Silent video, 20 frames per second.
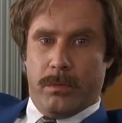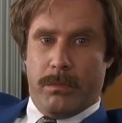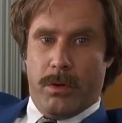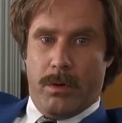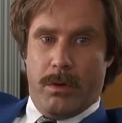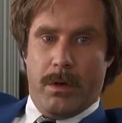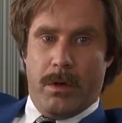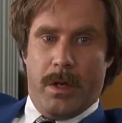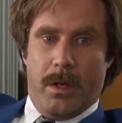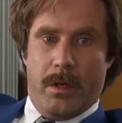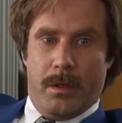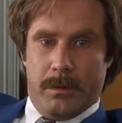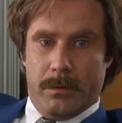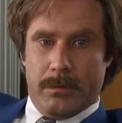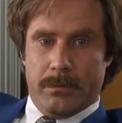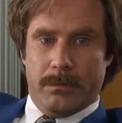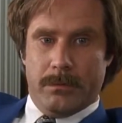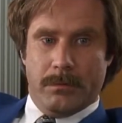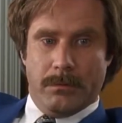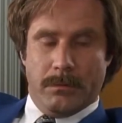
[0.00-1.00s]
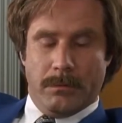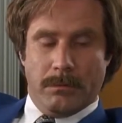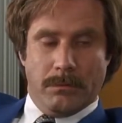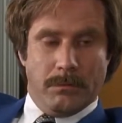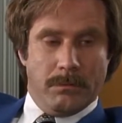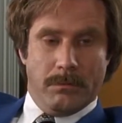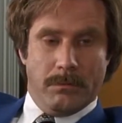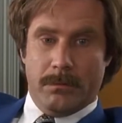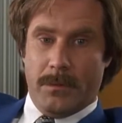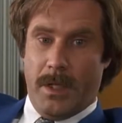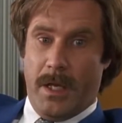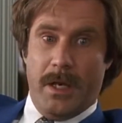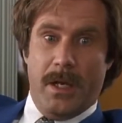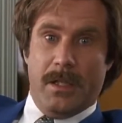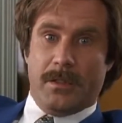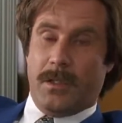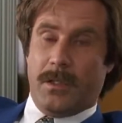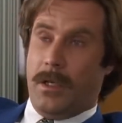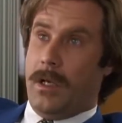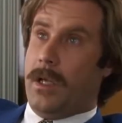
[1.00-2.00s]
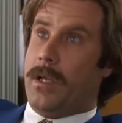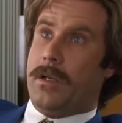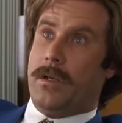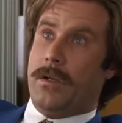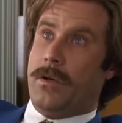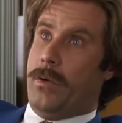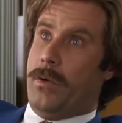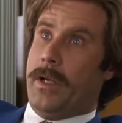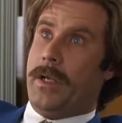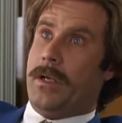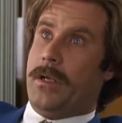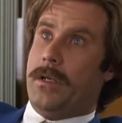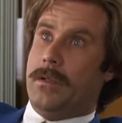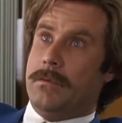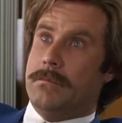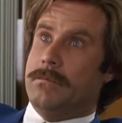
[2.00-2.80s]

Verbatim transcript: Boy, that escalated quickly.